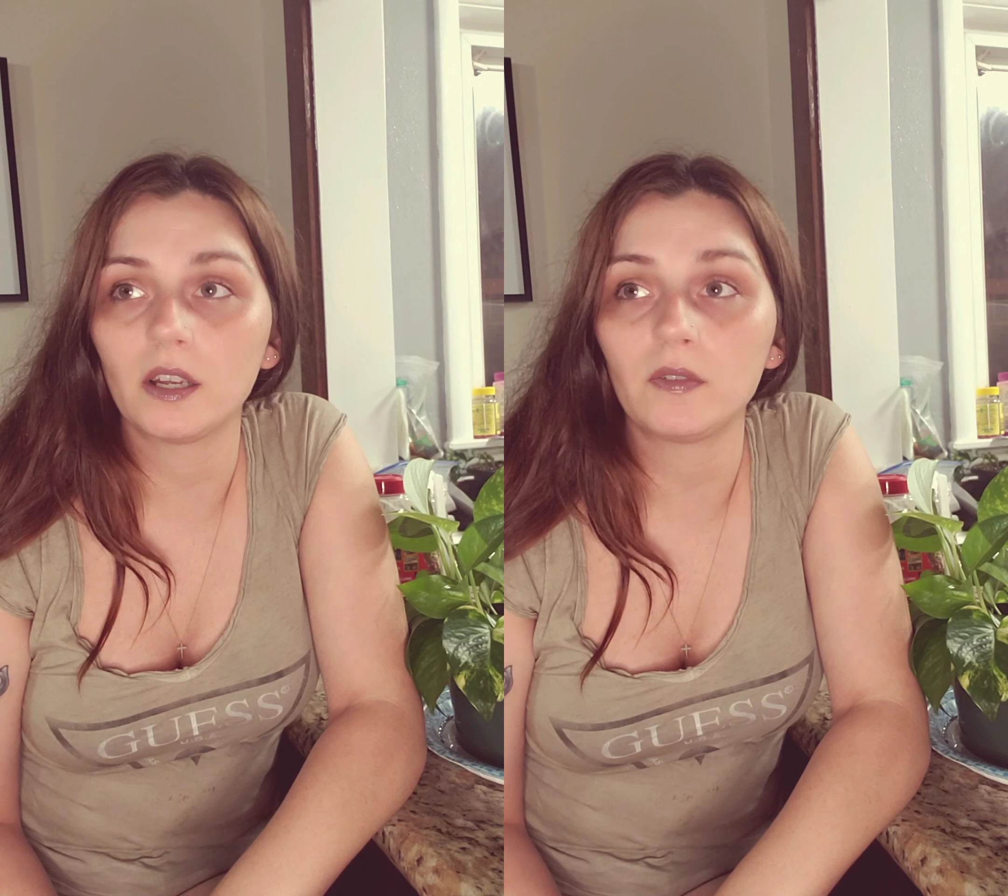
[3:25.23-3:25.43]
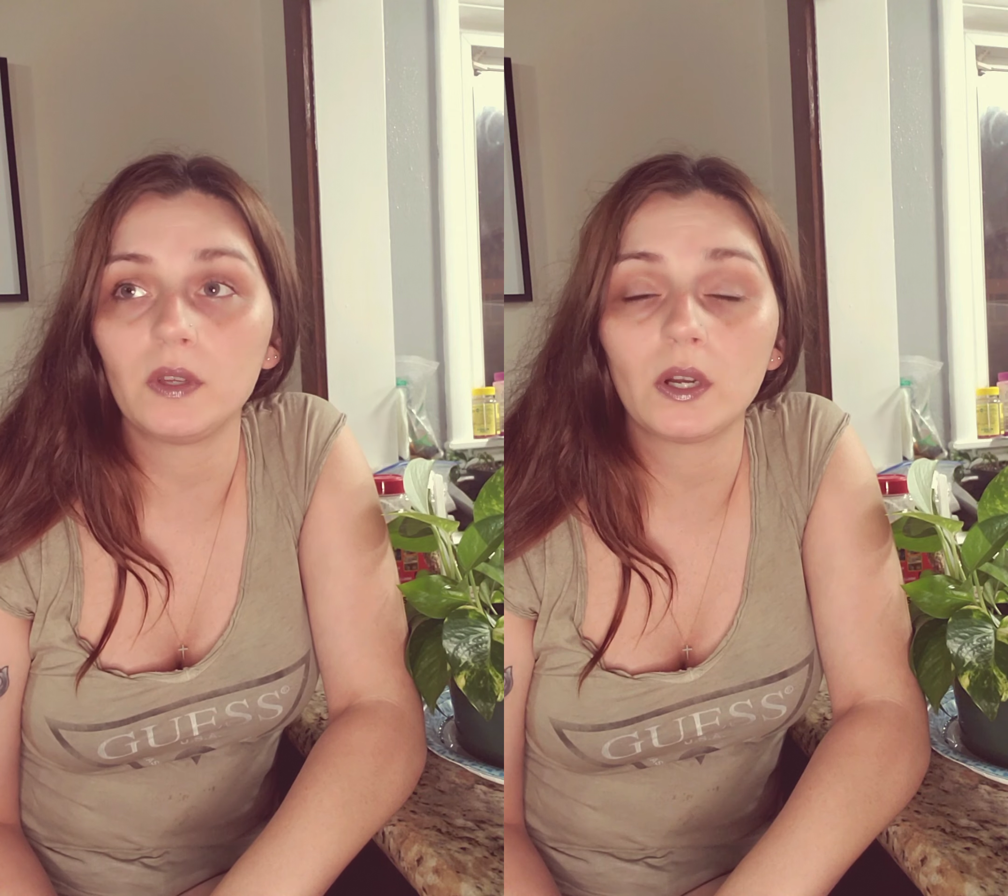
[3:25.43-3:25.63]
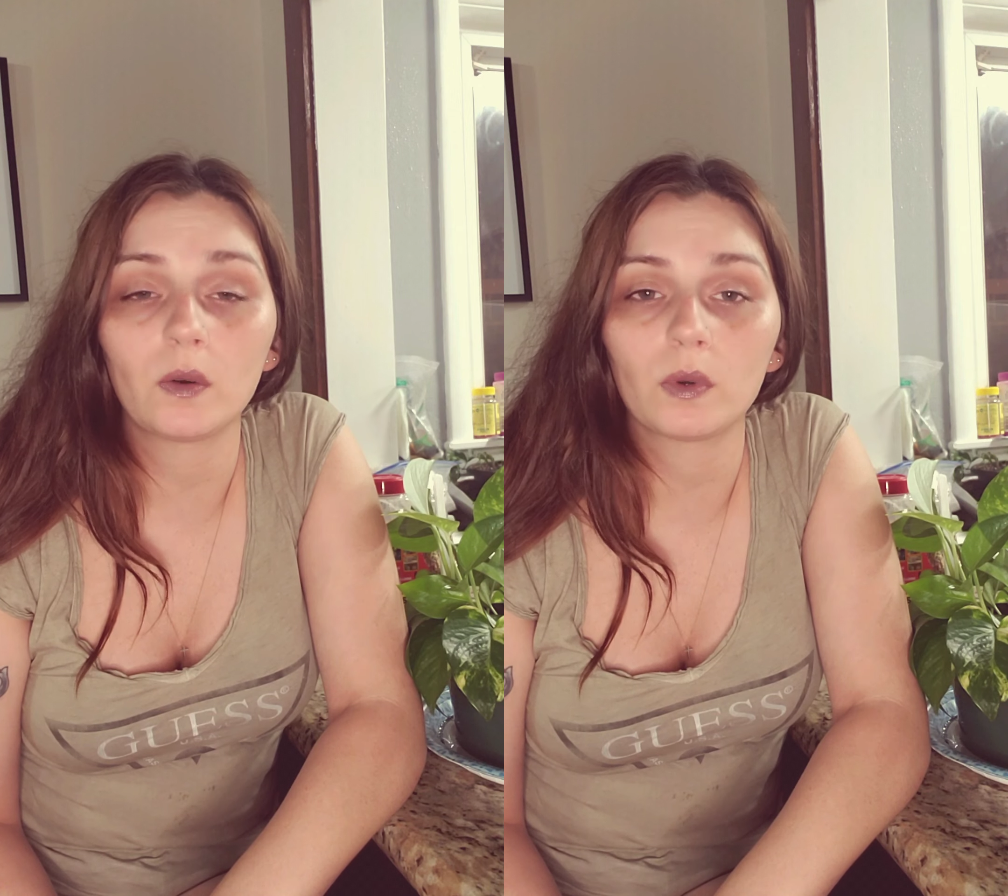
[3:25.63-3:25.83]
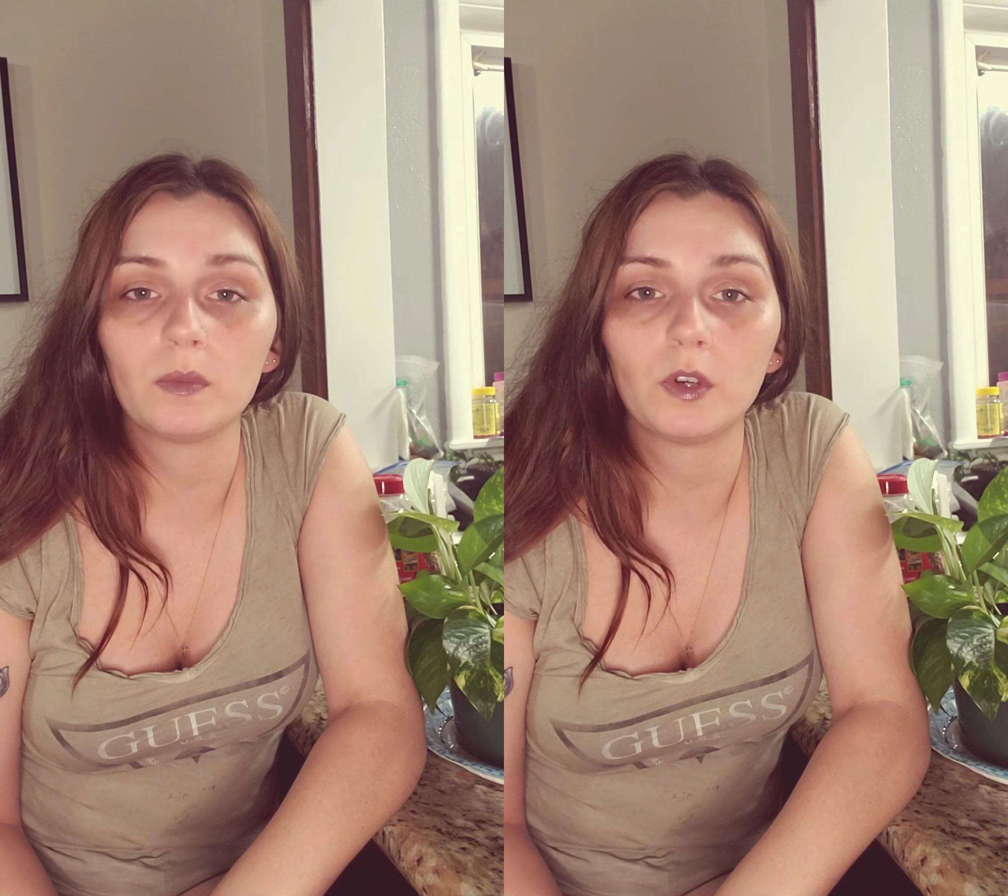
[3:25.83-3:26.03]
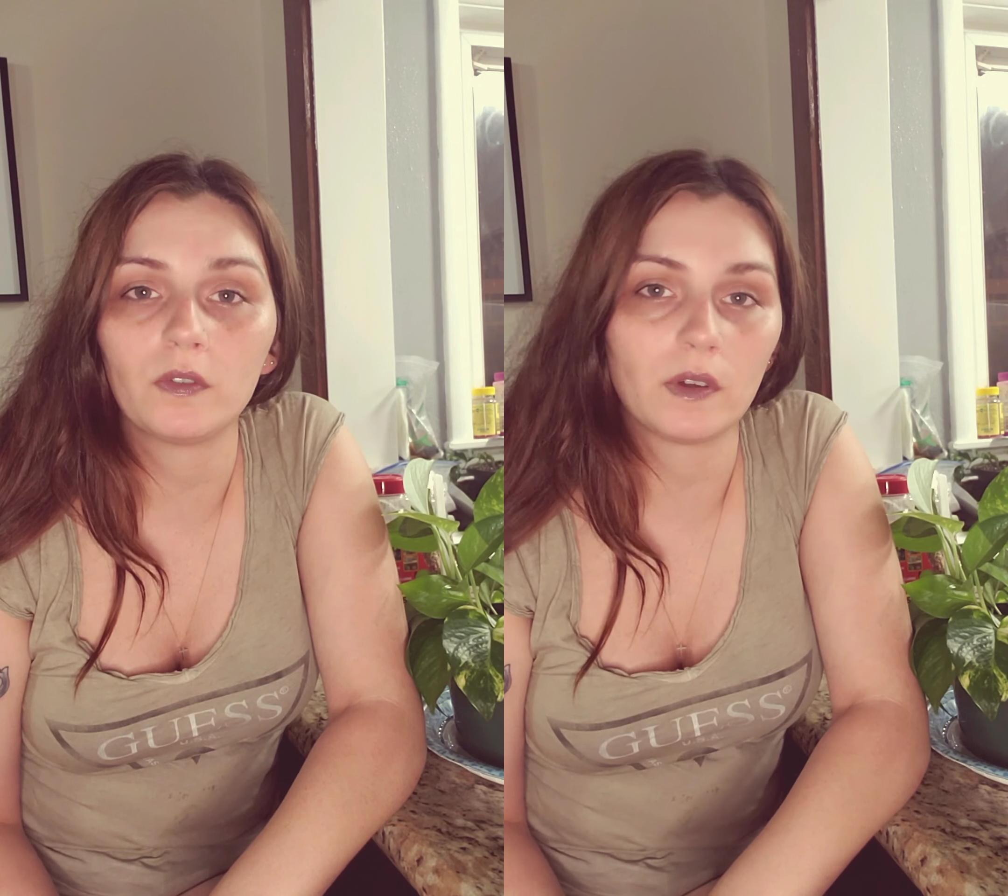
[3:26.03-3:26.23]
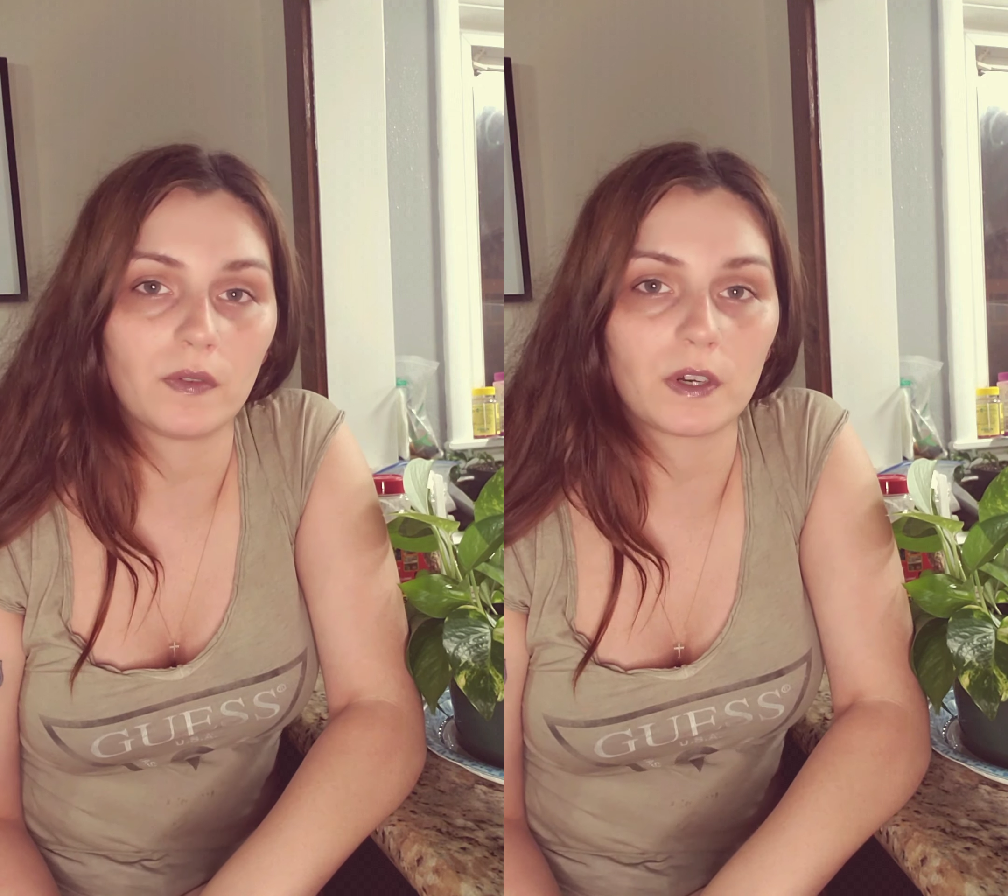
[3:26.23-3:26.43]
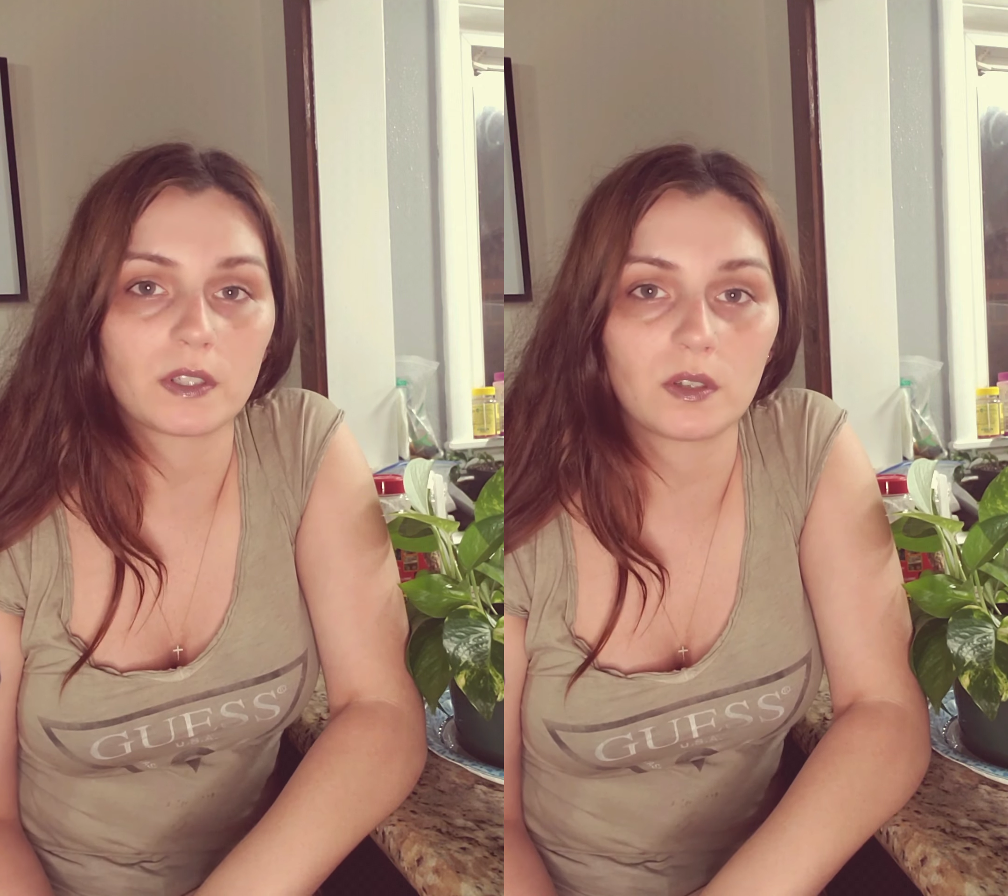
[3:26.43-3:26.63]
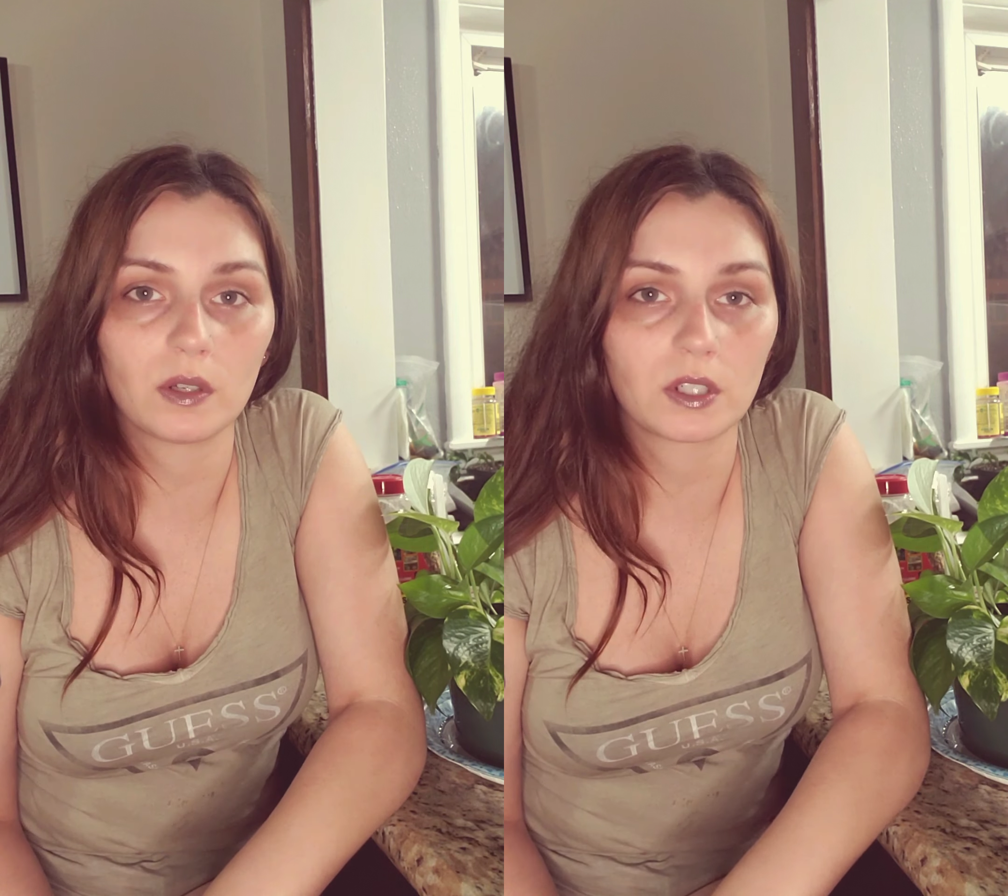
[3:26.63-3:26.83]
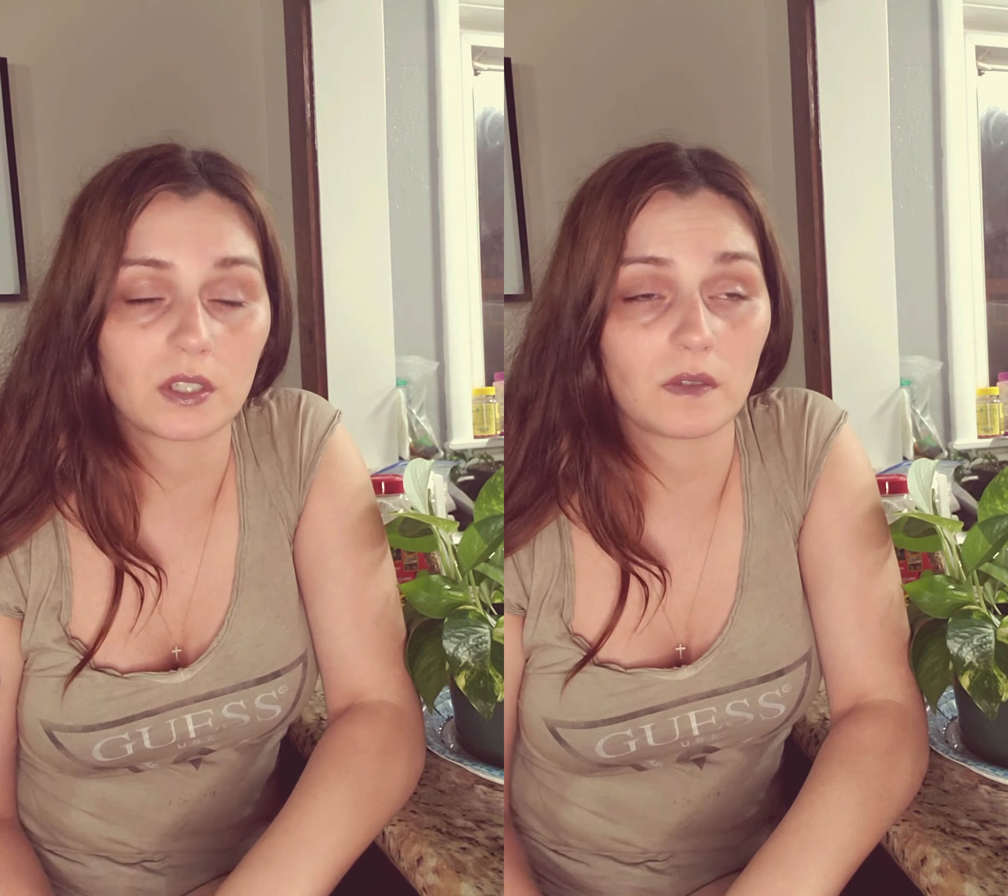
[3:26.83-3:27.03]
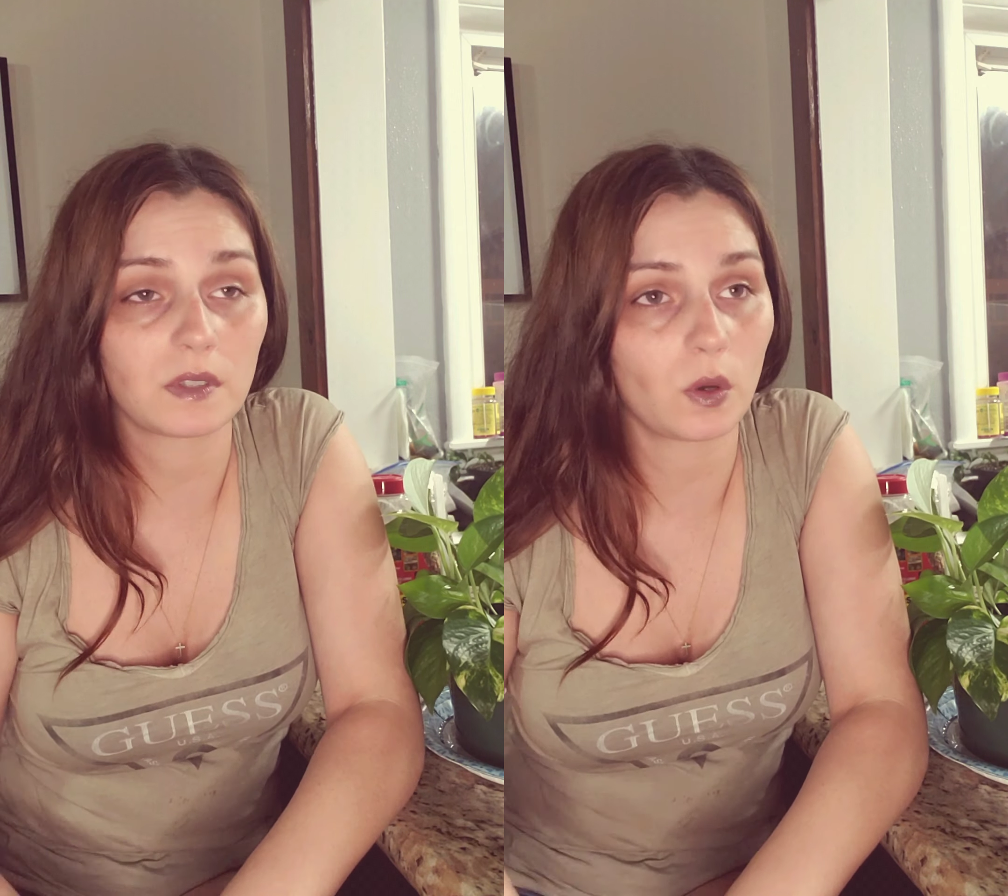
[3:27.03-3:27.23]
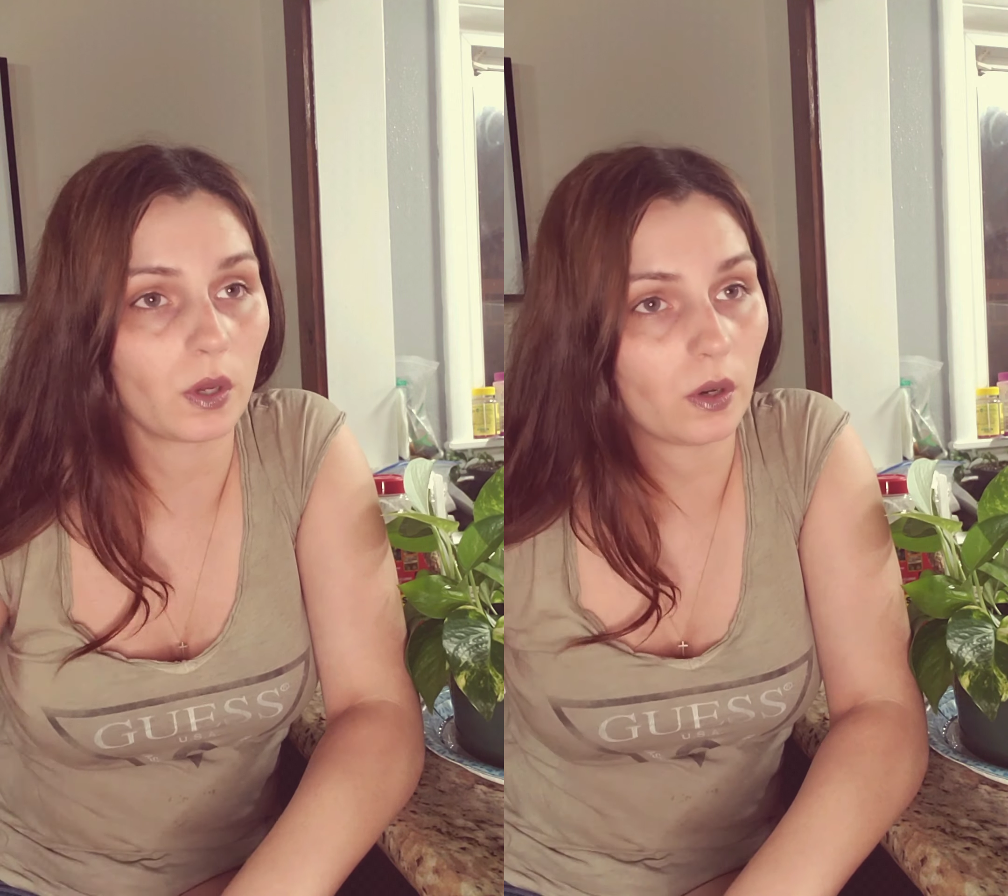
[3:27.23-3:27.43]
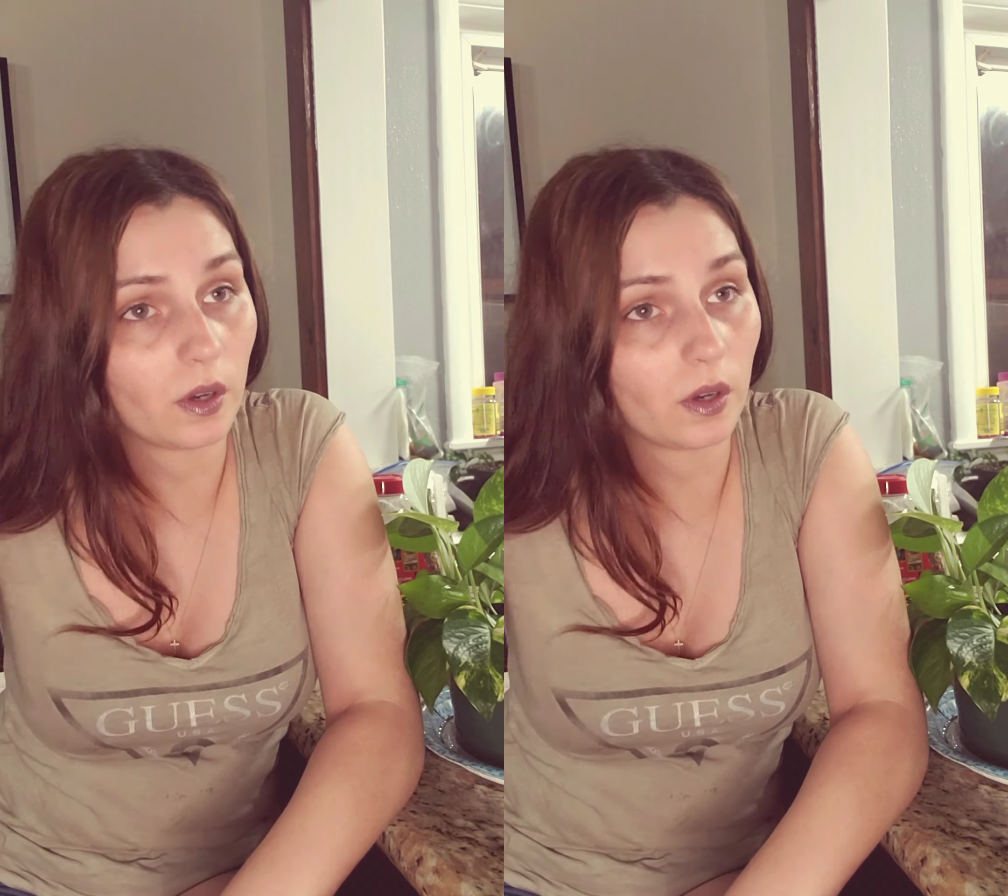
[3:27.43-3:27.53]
if you don't remove the first 2 inches of soil